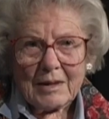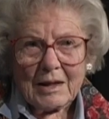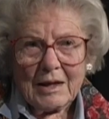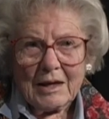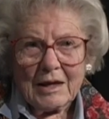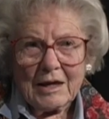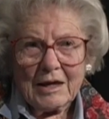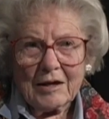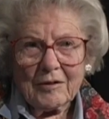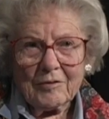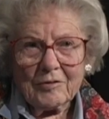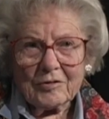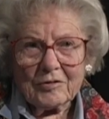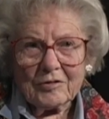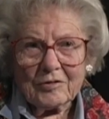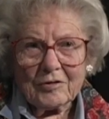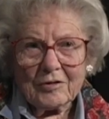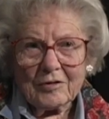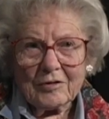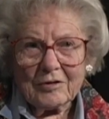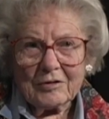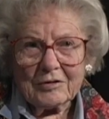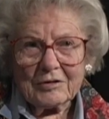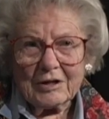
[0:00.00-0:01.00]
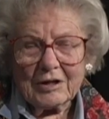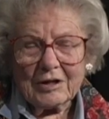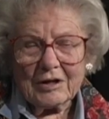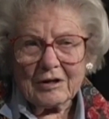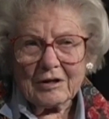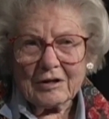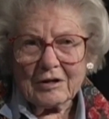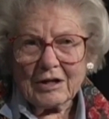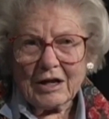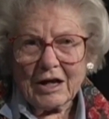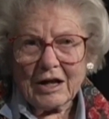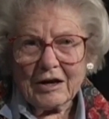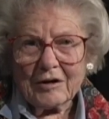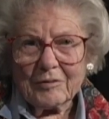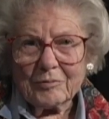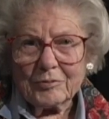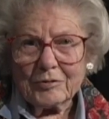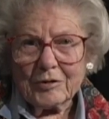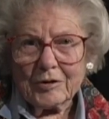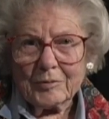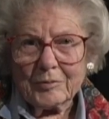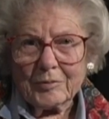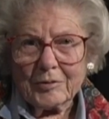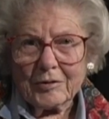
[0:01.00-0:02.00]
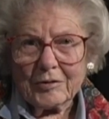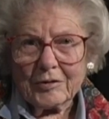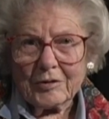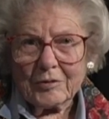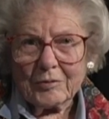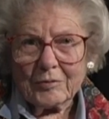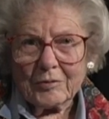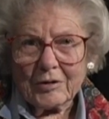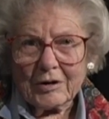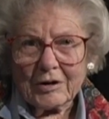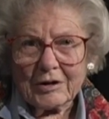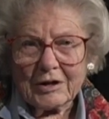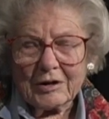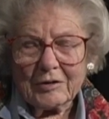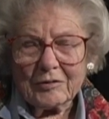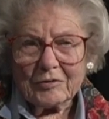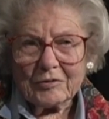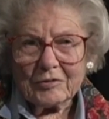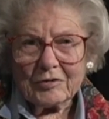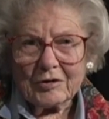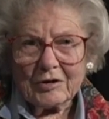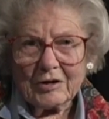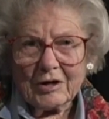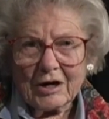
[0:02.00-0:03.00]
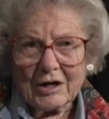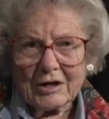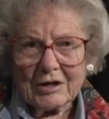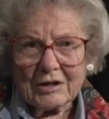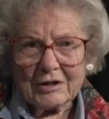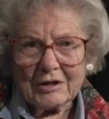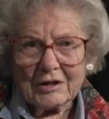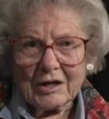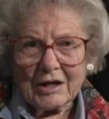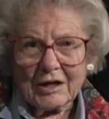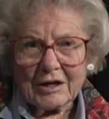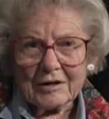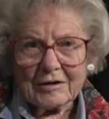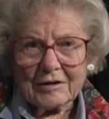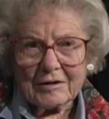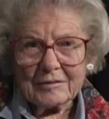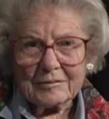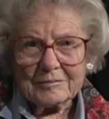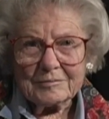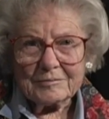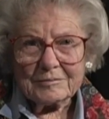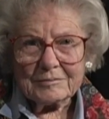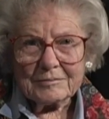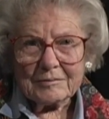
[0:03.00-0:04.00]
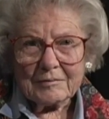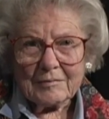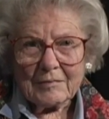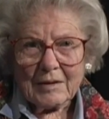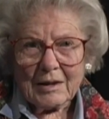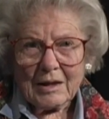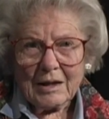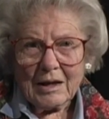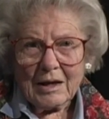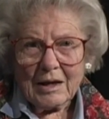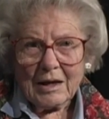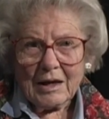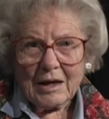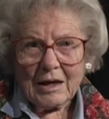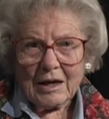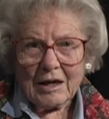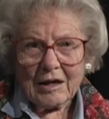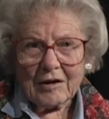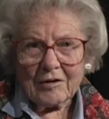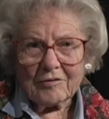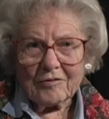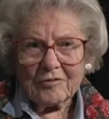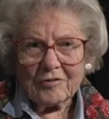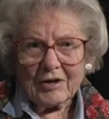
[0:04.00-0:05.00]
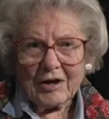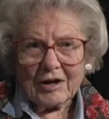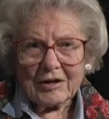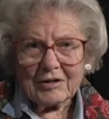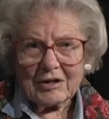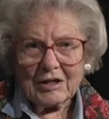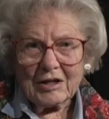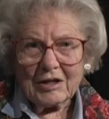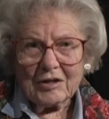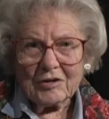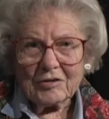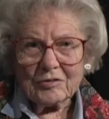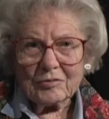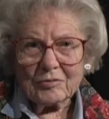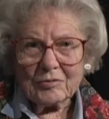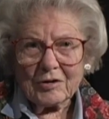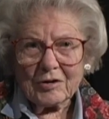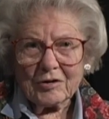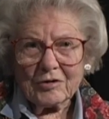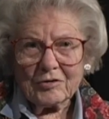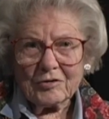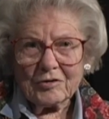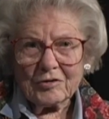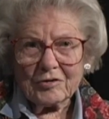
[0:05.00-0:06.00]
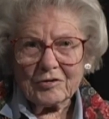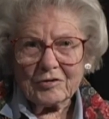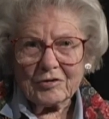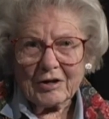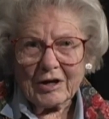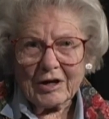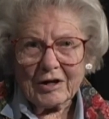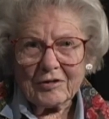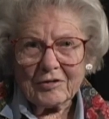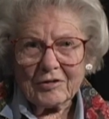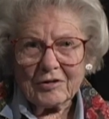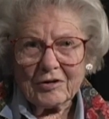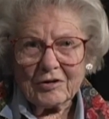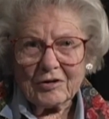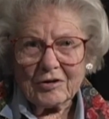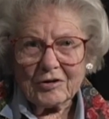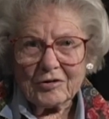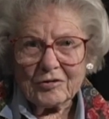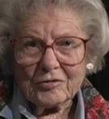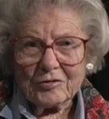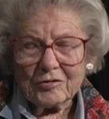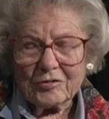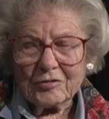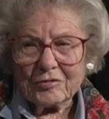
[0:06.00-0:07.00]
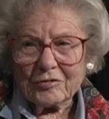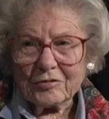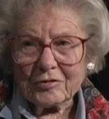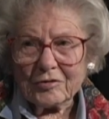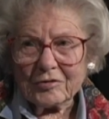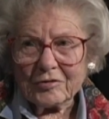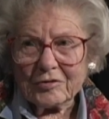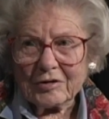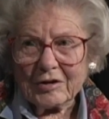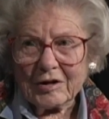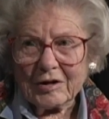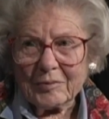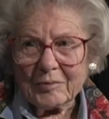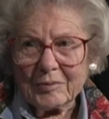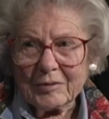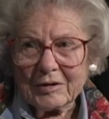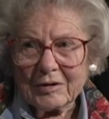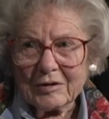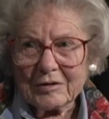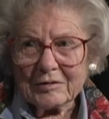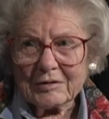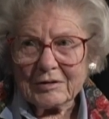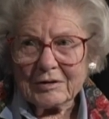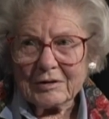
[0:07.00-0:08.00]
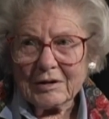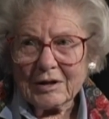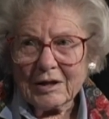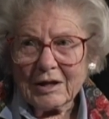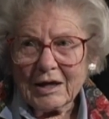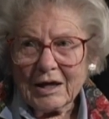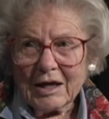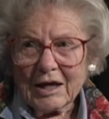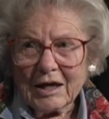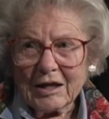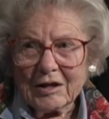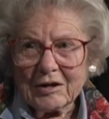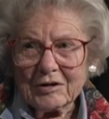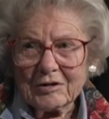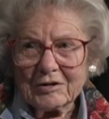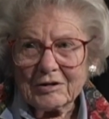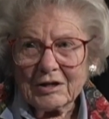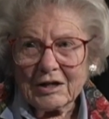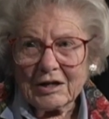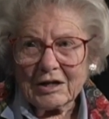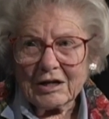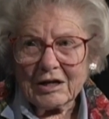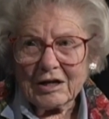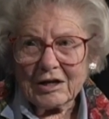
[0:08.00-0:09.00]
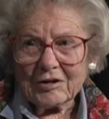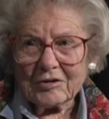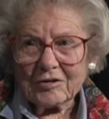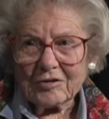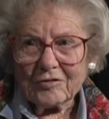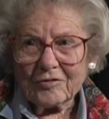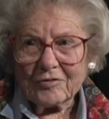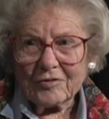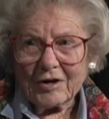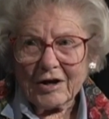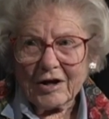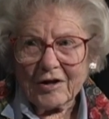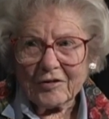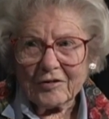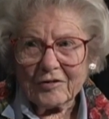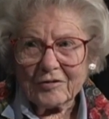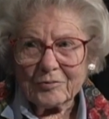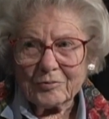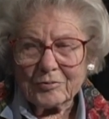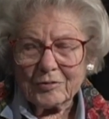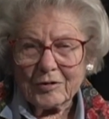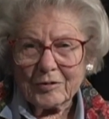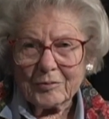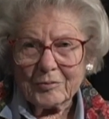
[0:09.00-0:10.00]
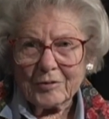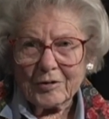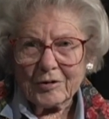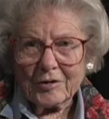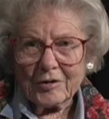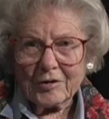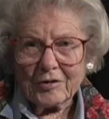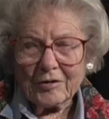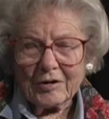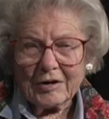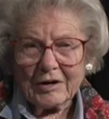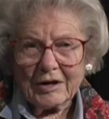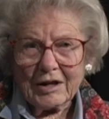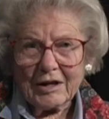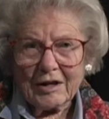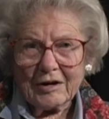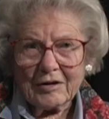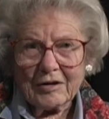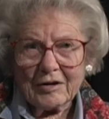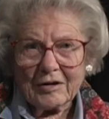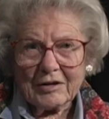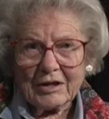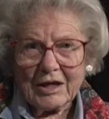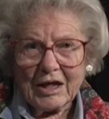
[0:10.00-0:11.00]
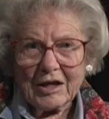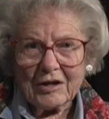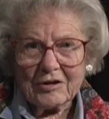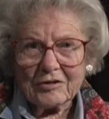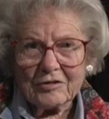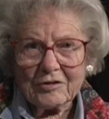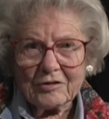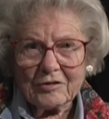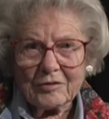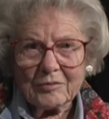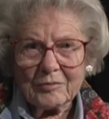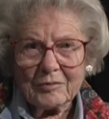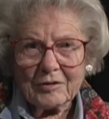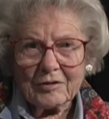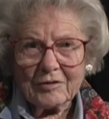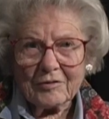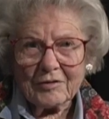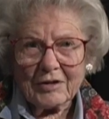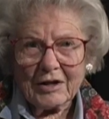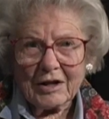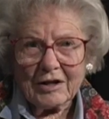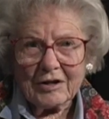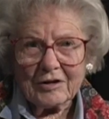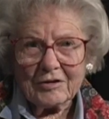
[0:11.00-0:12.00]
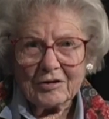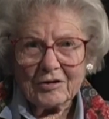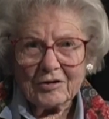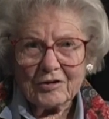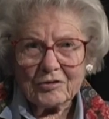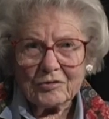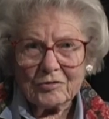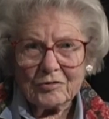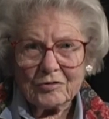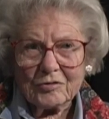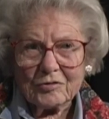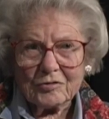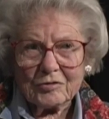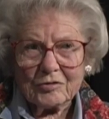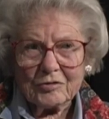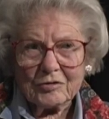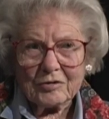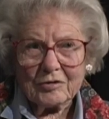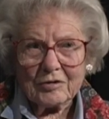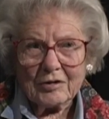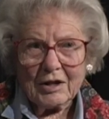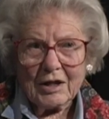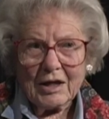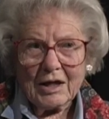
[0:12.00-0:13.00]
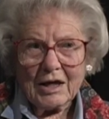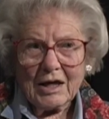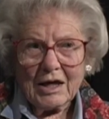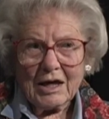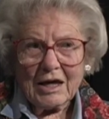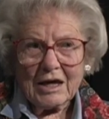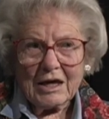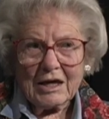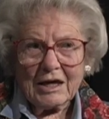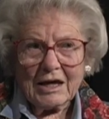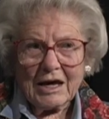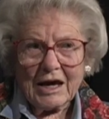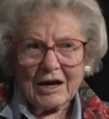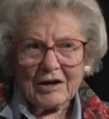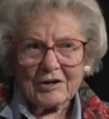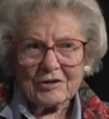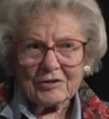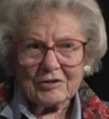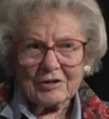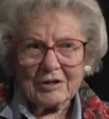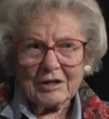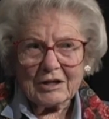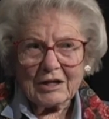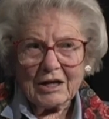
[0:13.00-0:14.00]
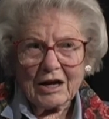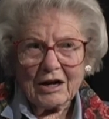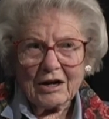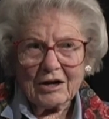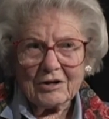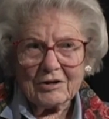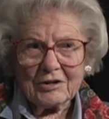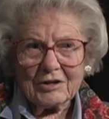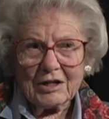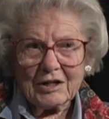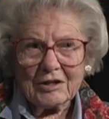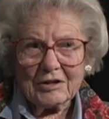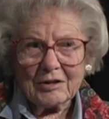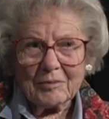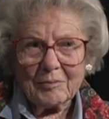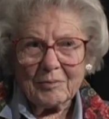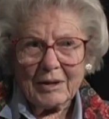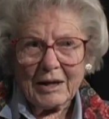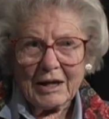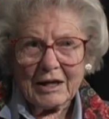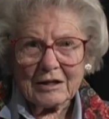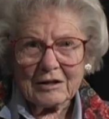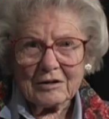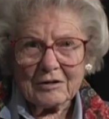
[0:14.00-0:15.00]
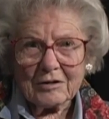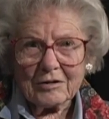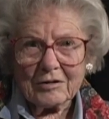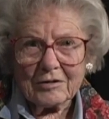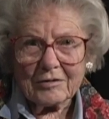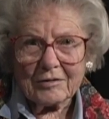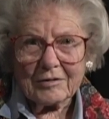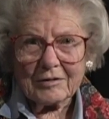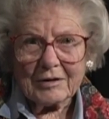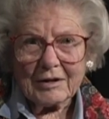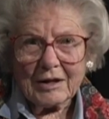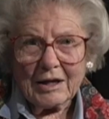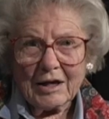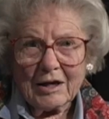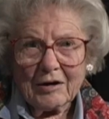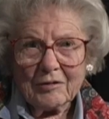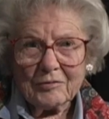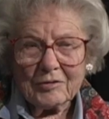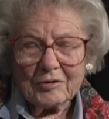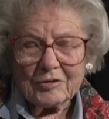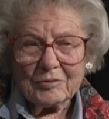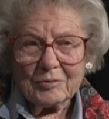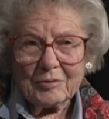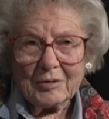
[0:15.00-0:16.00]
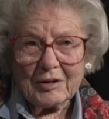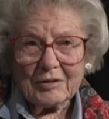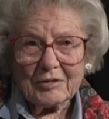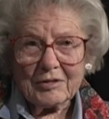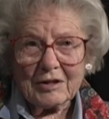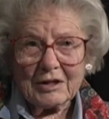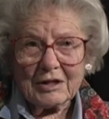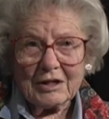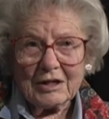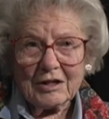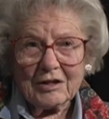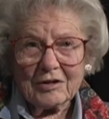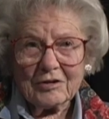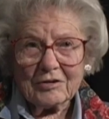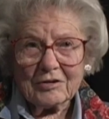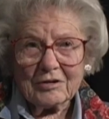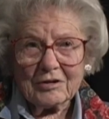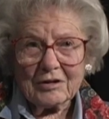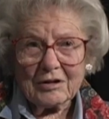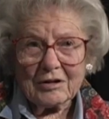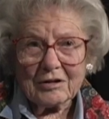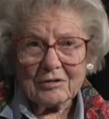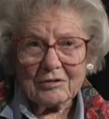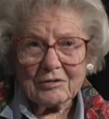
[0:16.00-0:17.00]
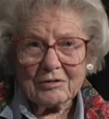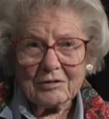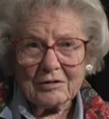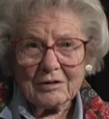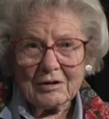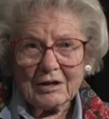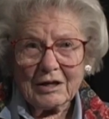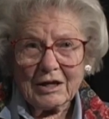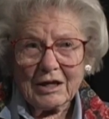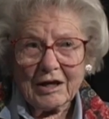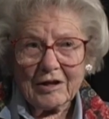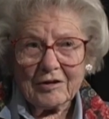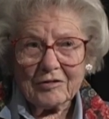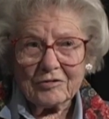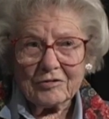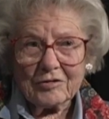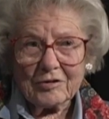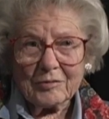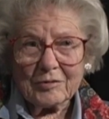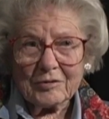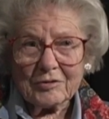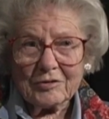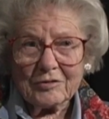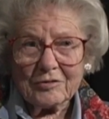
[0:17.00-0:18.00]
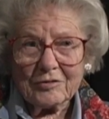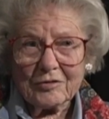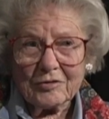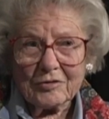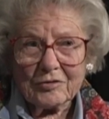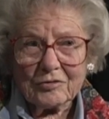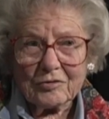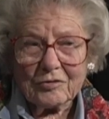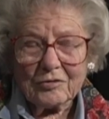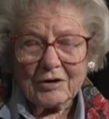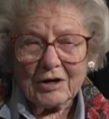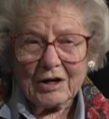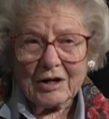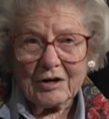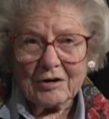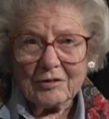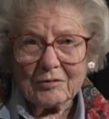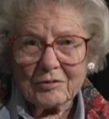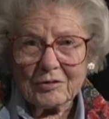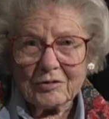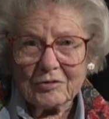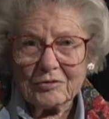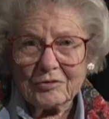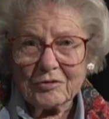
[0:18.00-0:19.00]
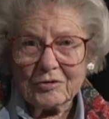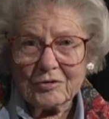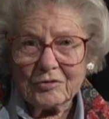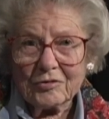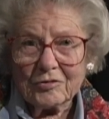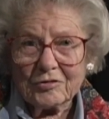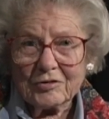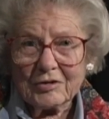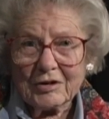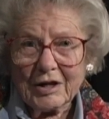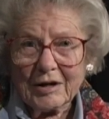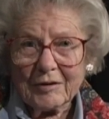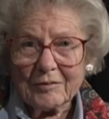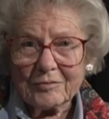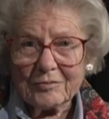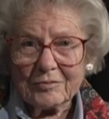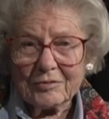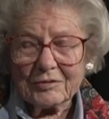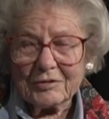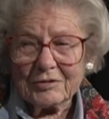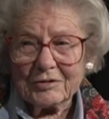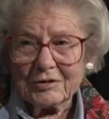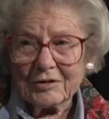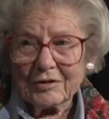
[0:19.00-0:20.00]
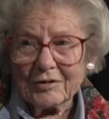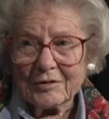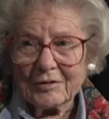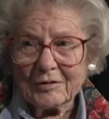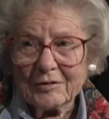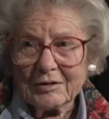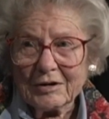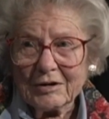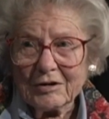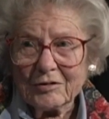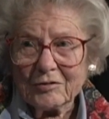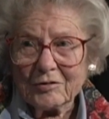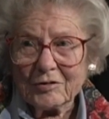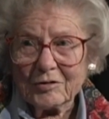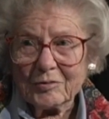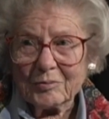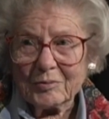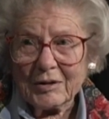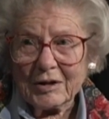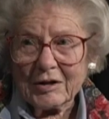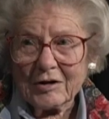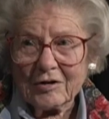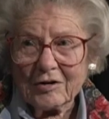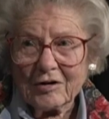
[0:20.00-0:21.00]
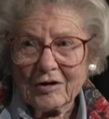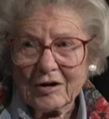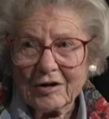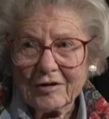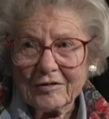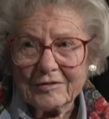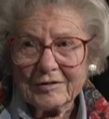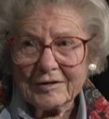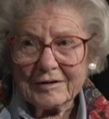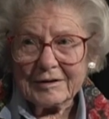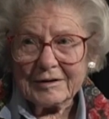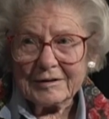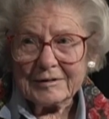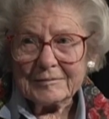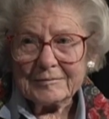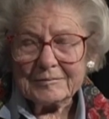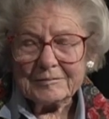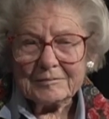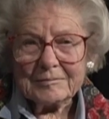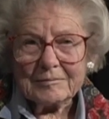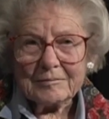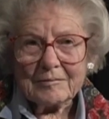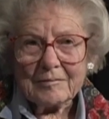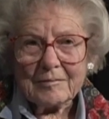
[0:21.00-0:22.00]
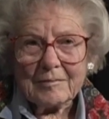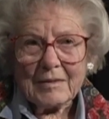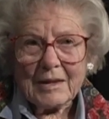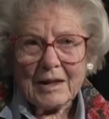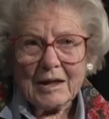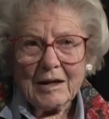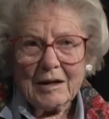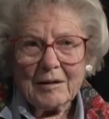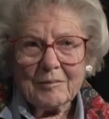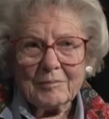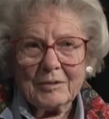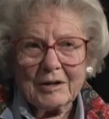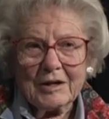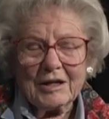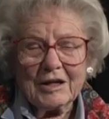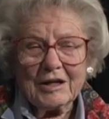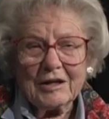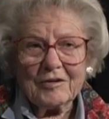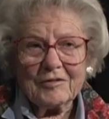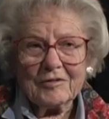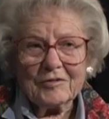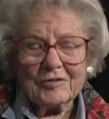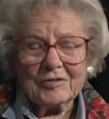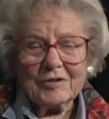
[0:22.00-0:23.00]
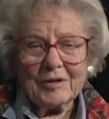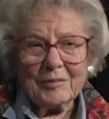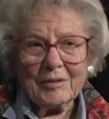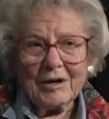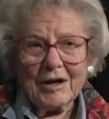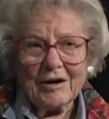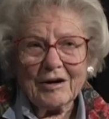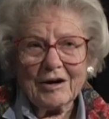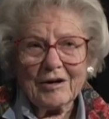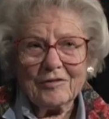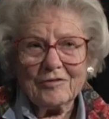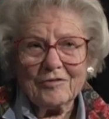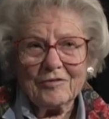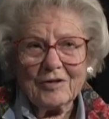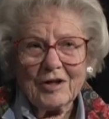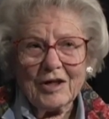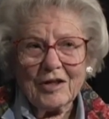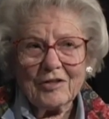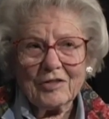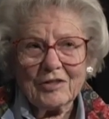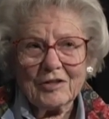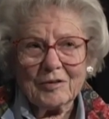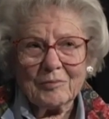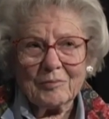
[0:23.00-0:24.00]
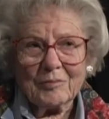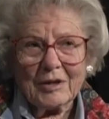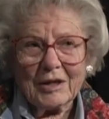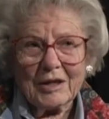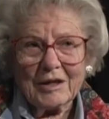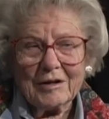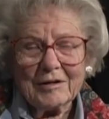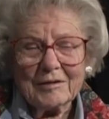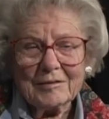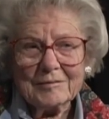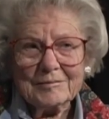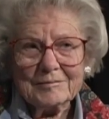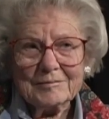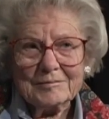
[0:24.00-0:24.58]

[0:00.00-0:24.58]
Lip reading: He did a lot of pro bono work. He was an architect. And in fact, he's the one who designed the nursery schools I built. And he did it as a father, pro bono. And in the case of the Mill Valley Nursery School, he actually guaranteed the bank loan, which meant that he had so much of his credit was used up until the loan was paid off. But he somehow had faith in me.